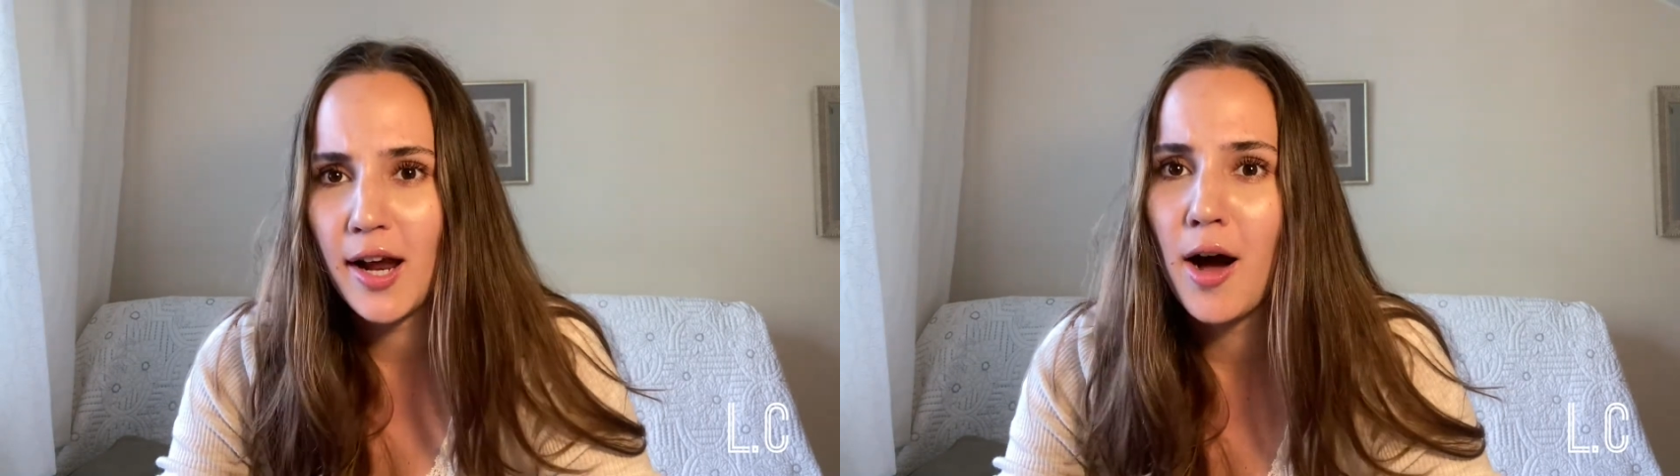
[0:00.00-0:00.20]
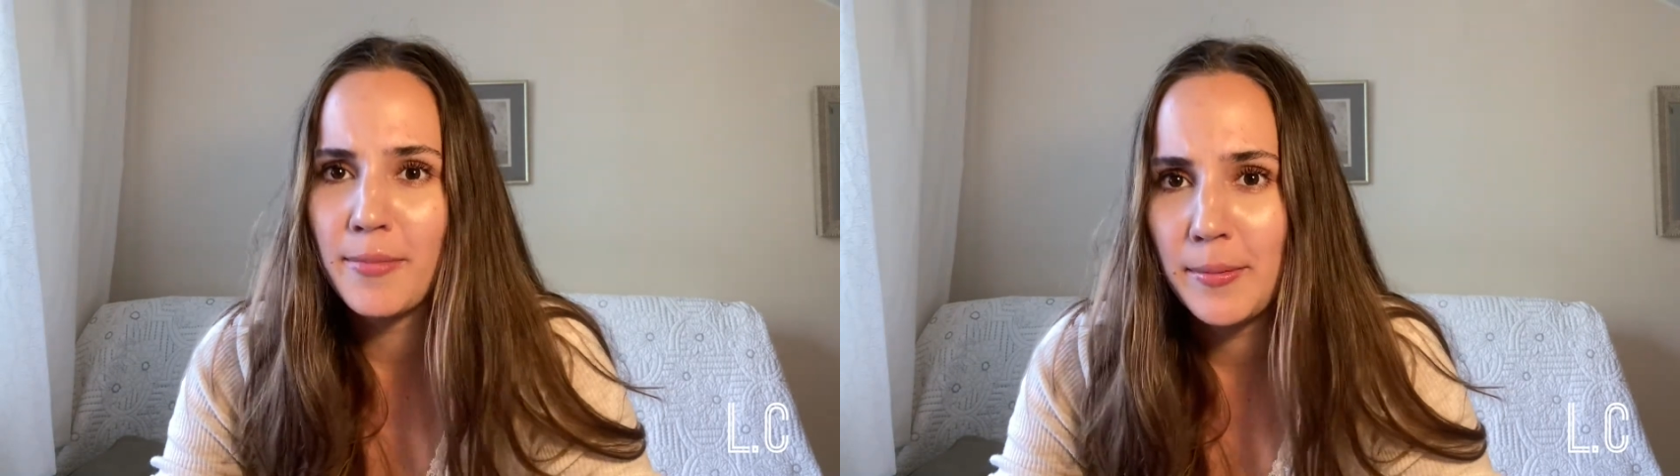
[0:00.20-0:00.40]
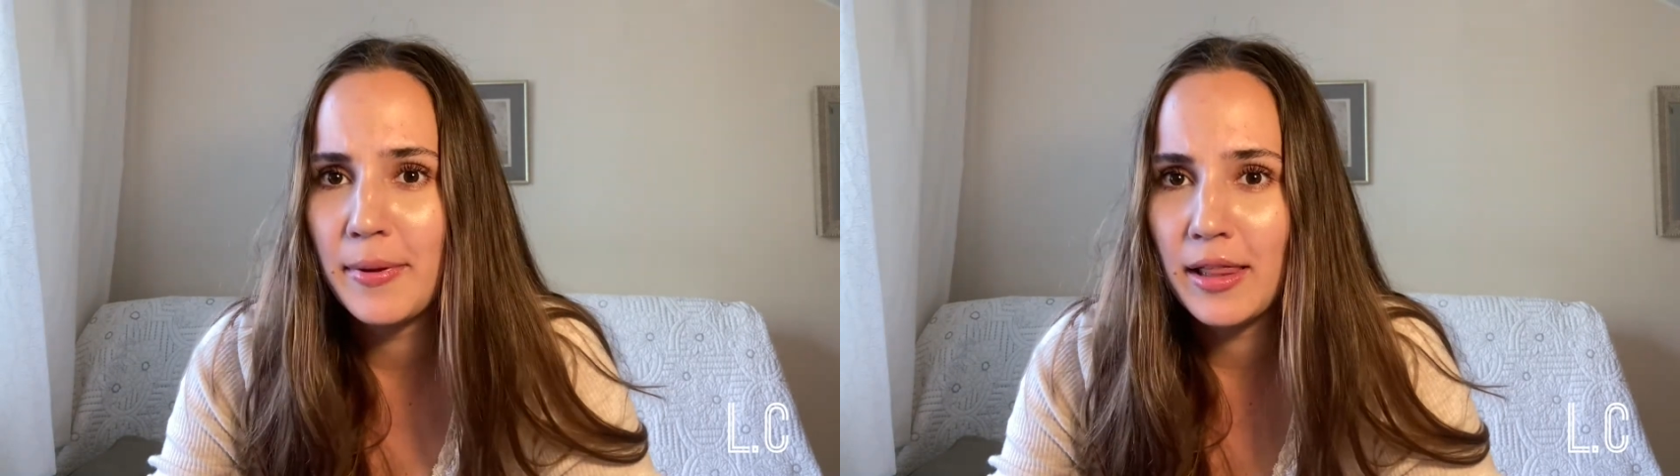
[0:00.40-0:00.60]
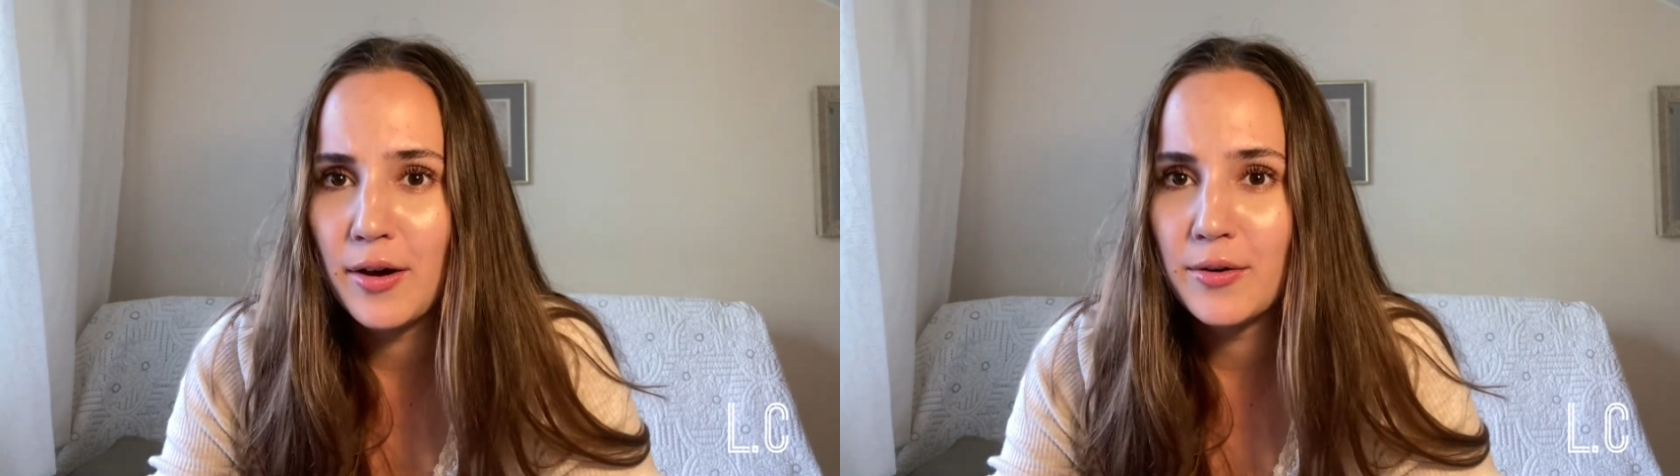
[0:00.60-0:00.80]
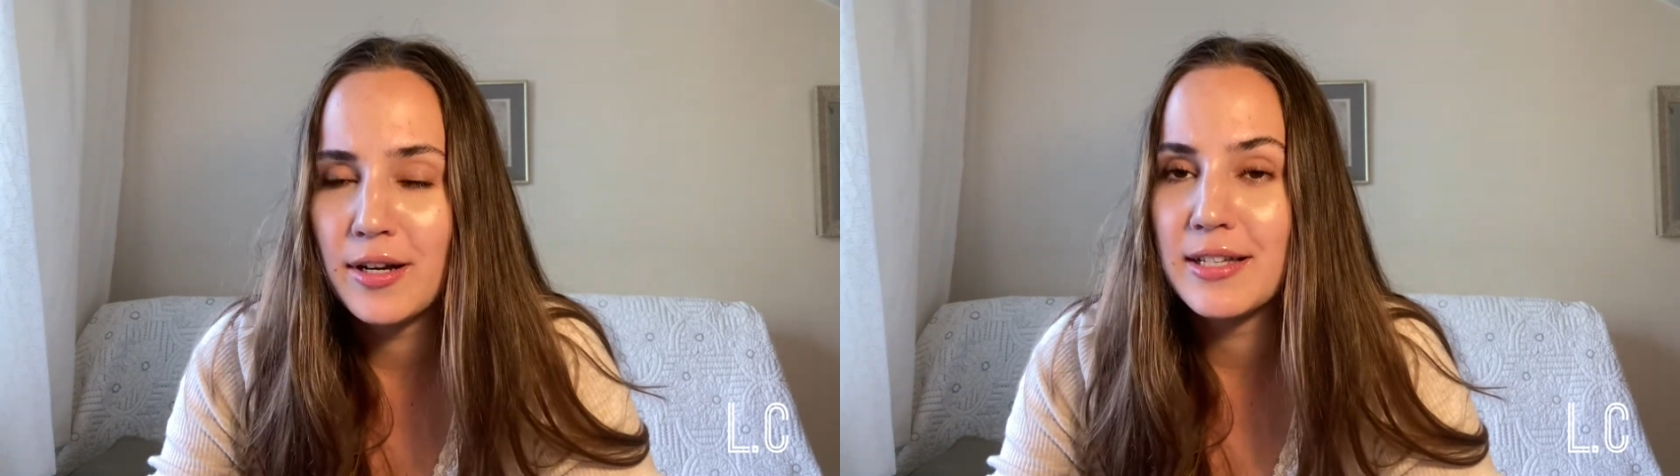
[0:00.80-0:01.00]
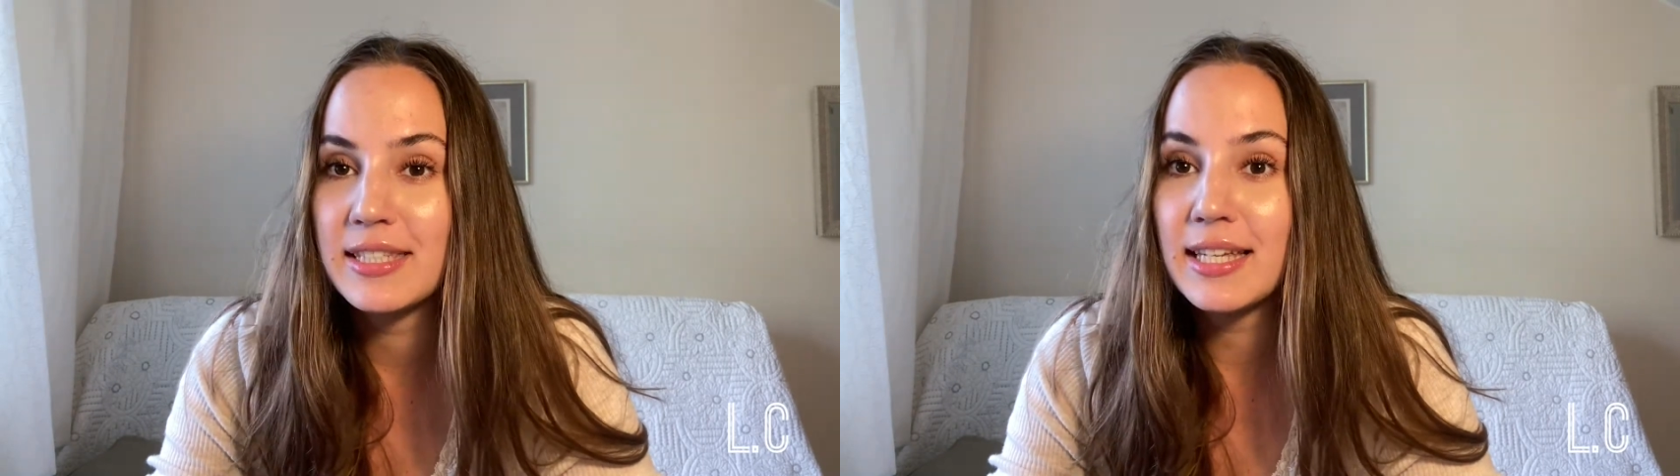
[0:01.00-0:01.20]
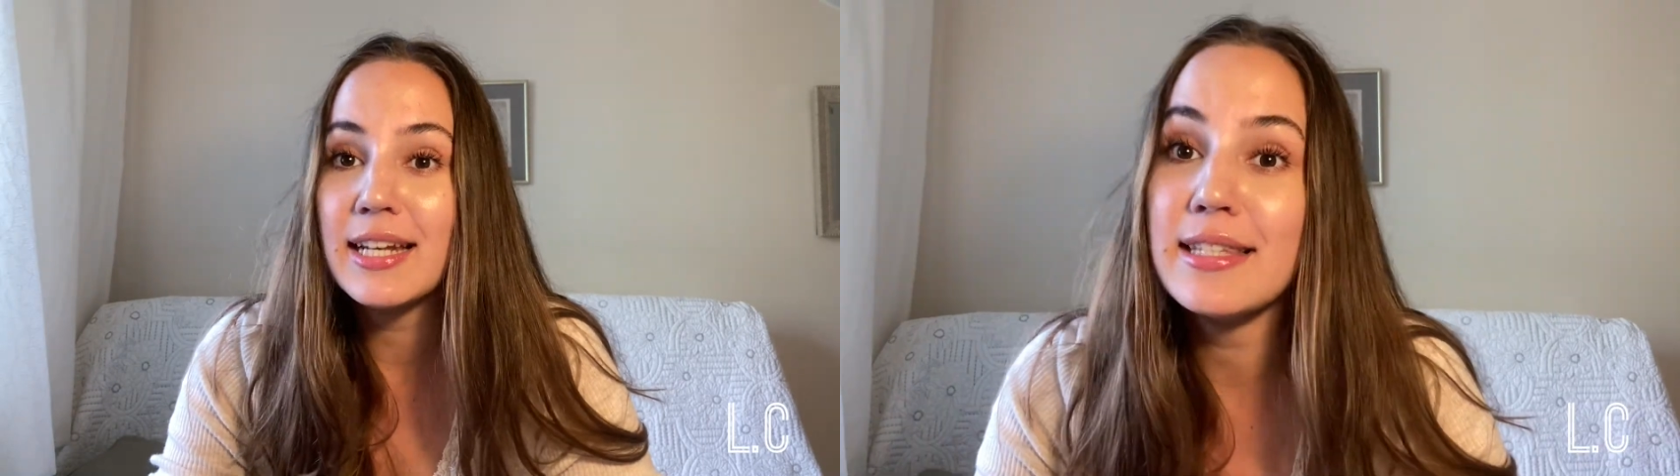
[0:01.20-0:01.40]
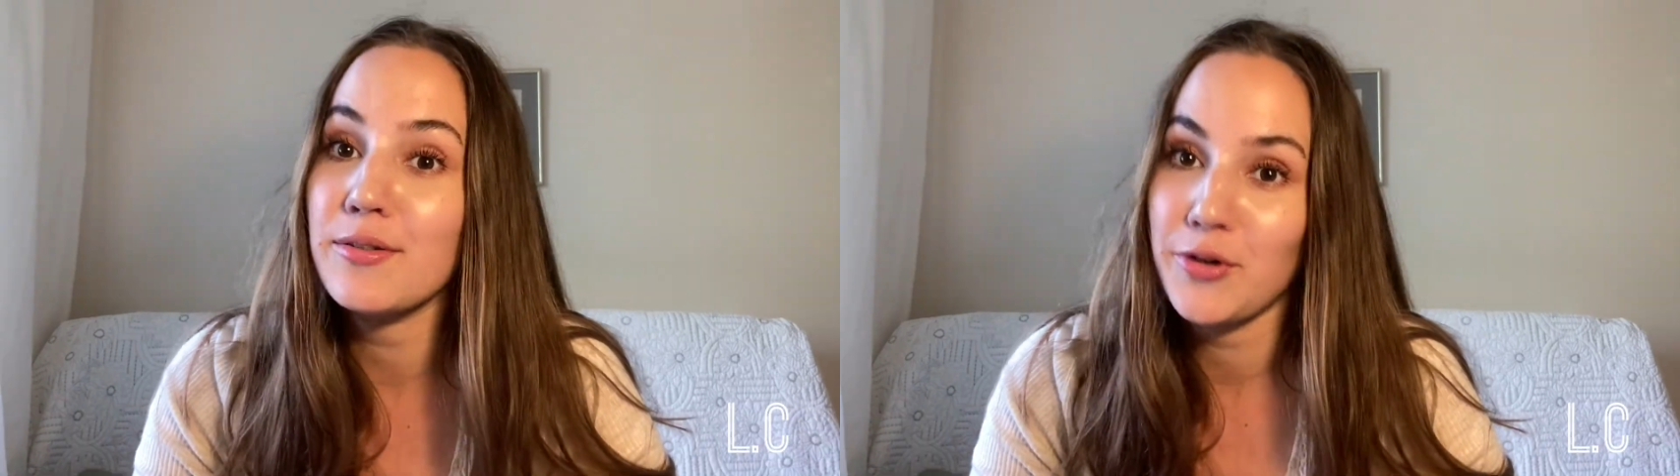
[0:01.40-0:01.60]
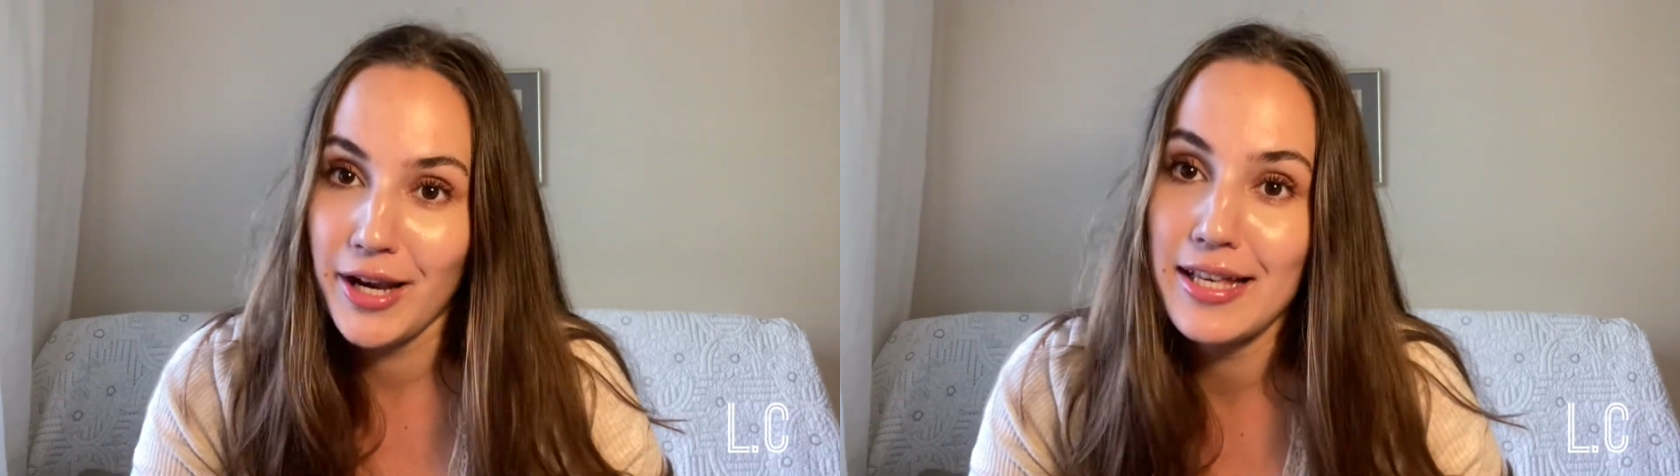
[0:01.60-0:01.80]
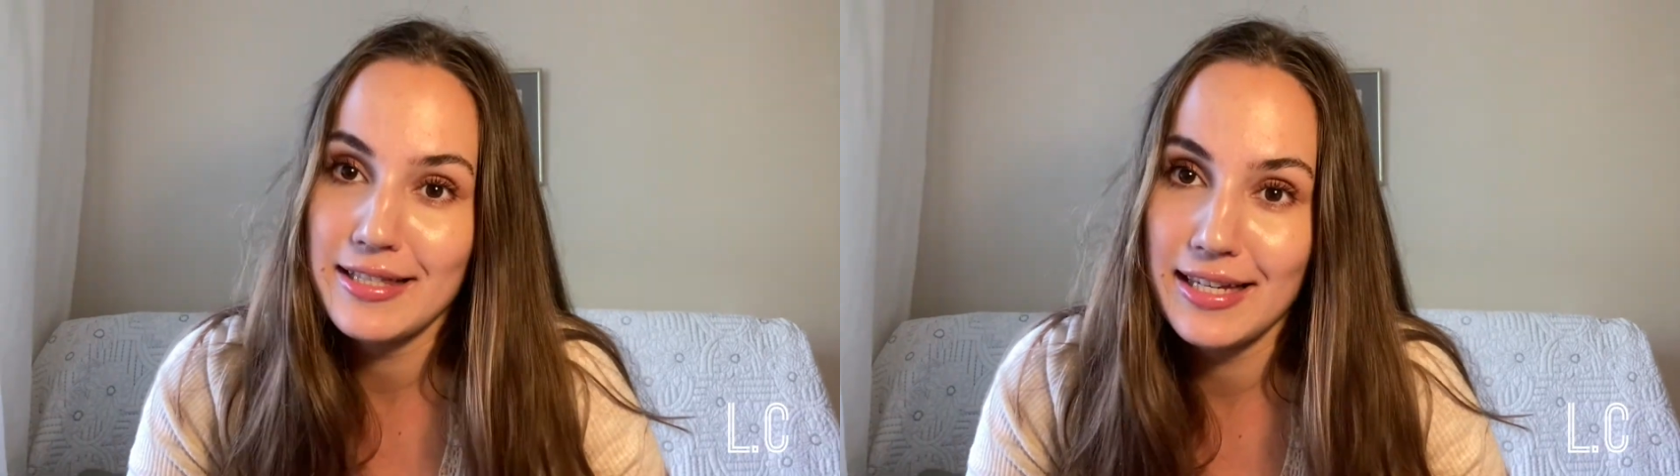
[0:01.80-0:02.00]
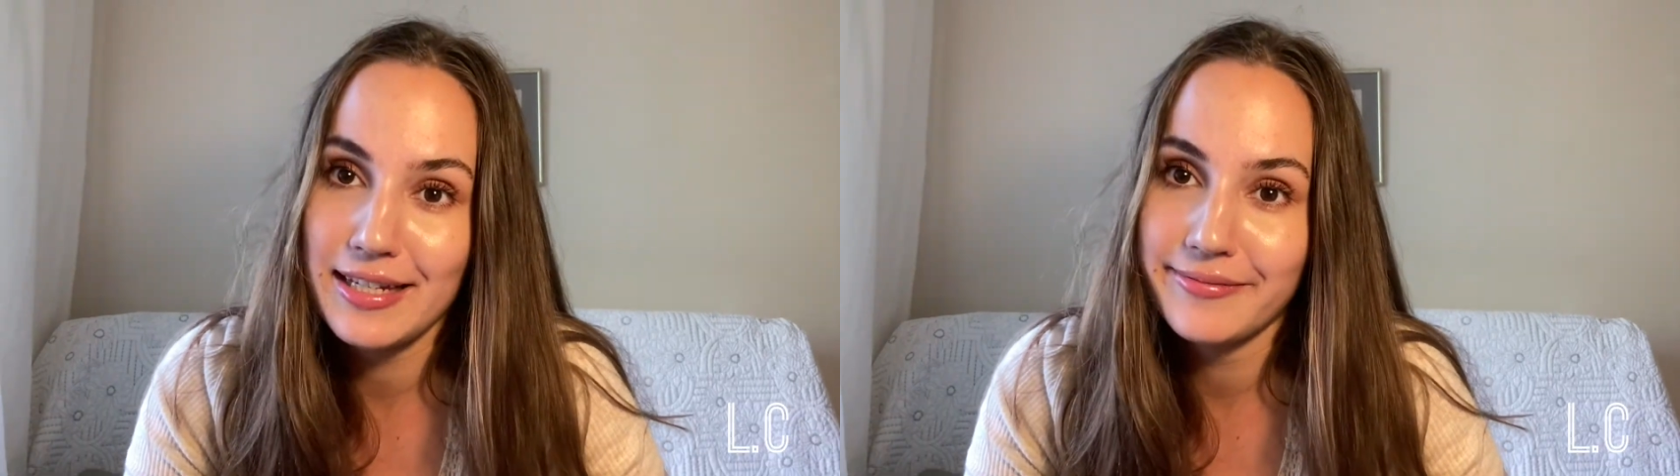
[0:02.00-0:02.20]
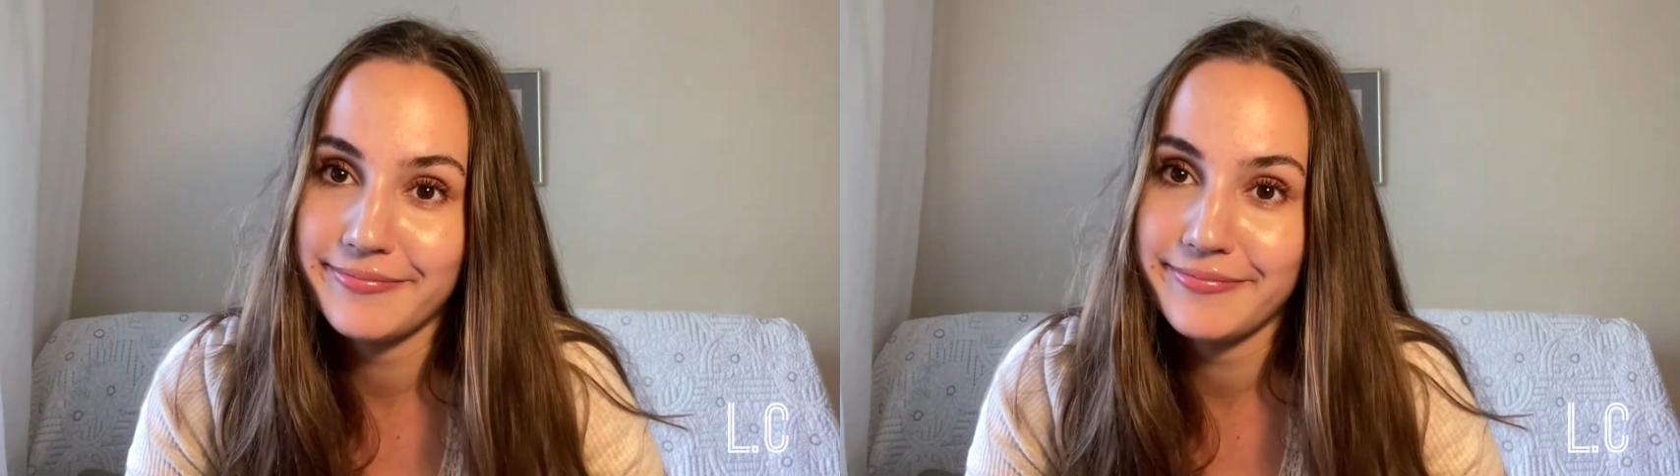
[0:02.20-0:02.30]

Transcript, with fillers: comment below because it is crazy.